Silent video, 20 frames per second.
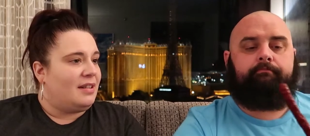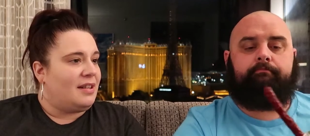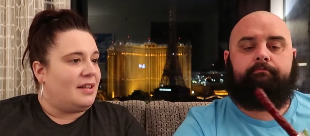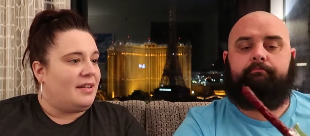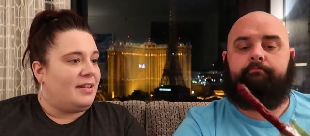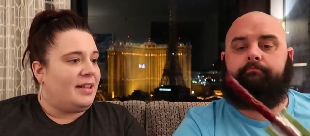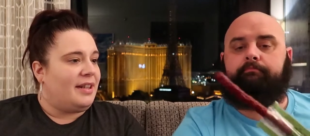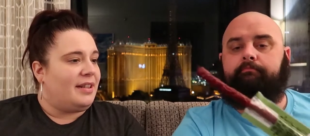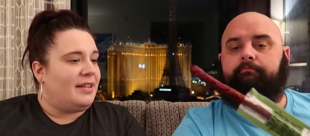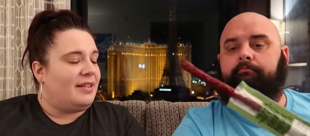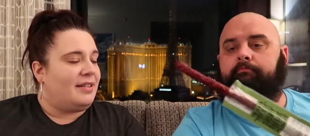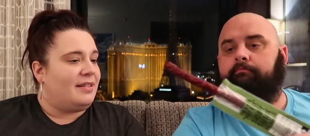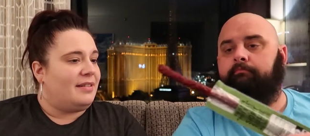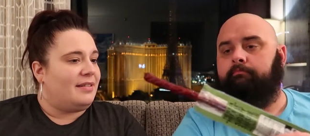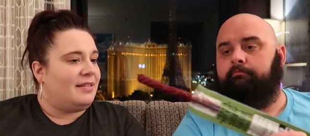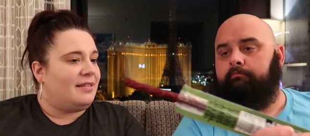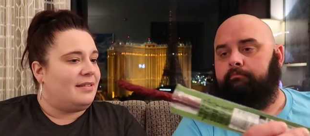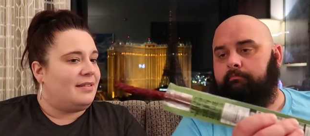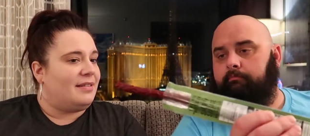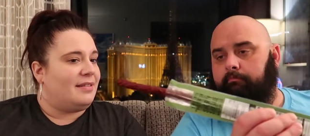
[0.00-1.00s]
Speaker 1: Go ahead.
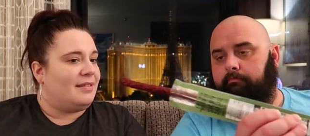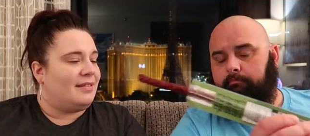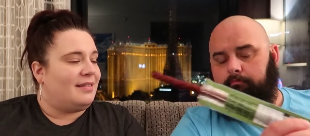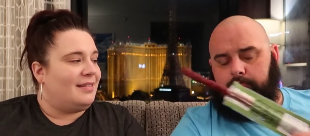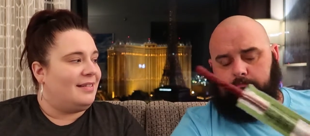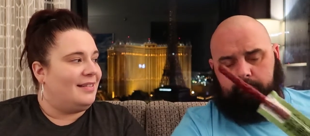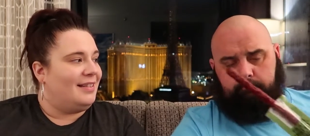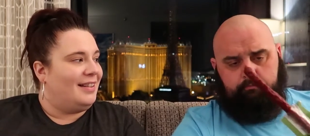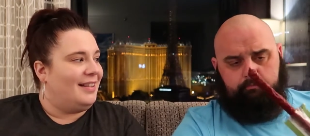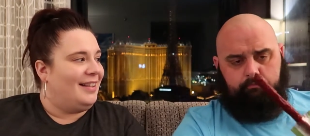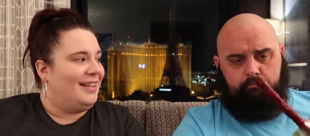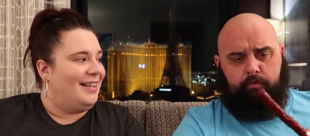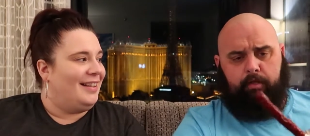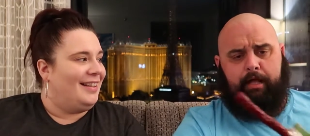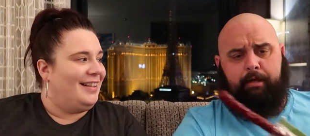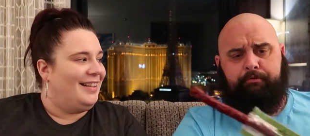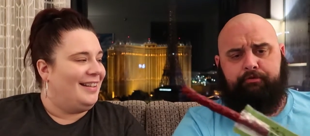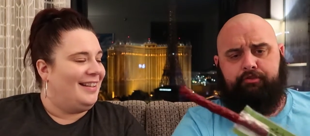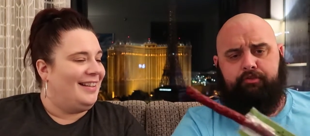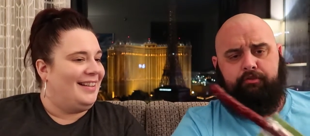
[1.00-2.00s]
Speaker 2: Well,
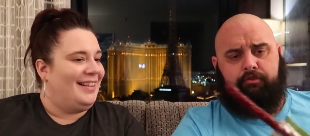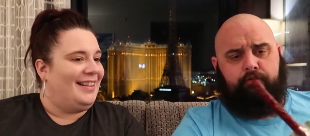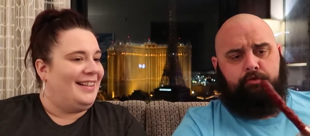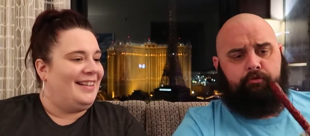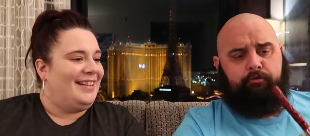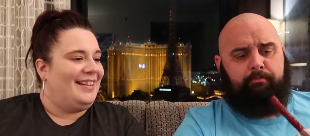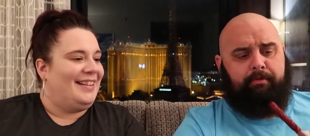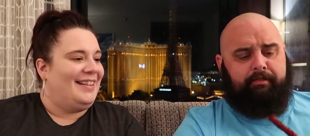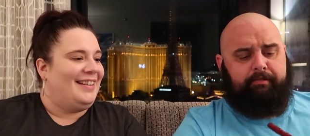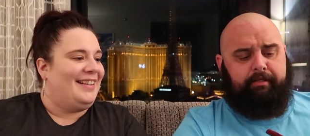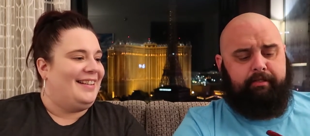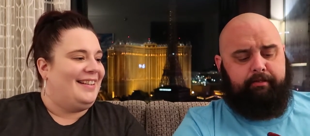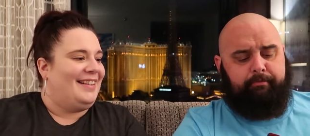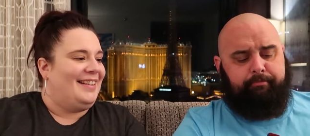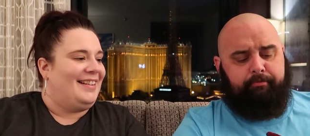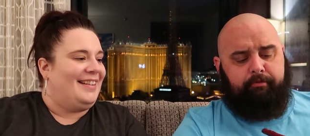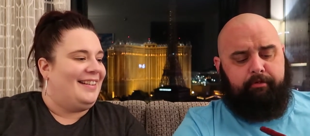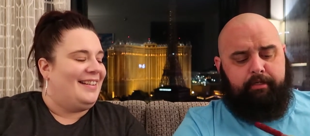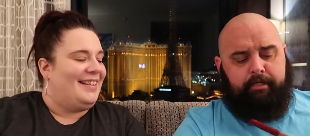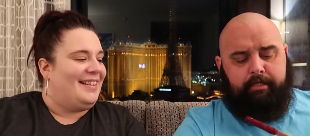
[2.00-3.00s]
I was just using my teeth to
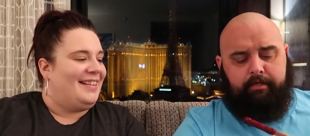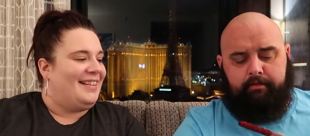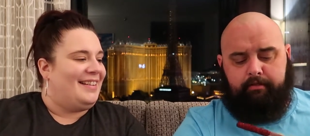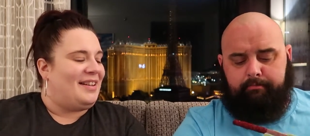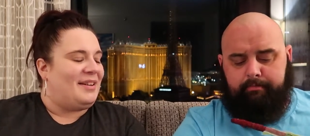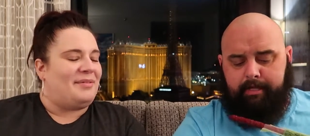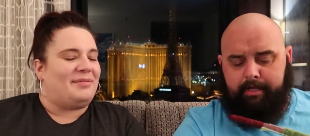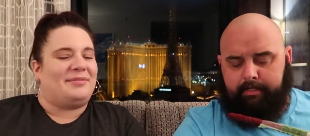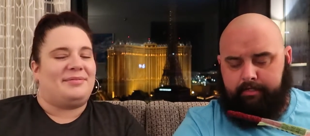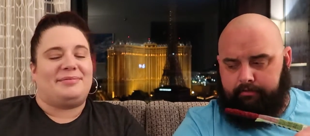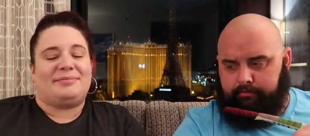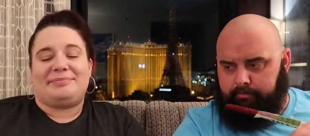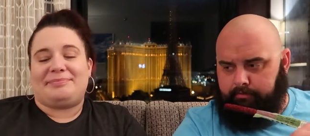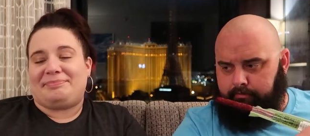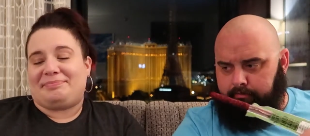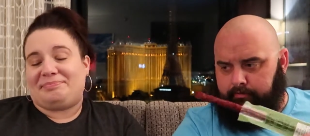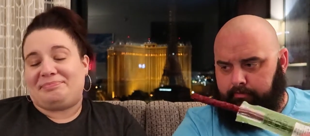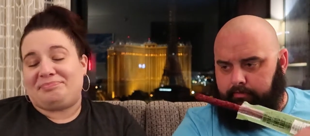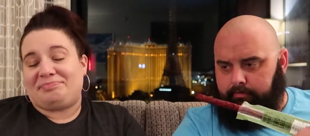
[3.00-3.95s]
pull it out of the oh. package.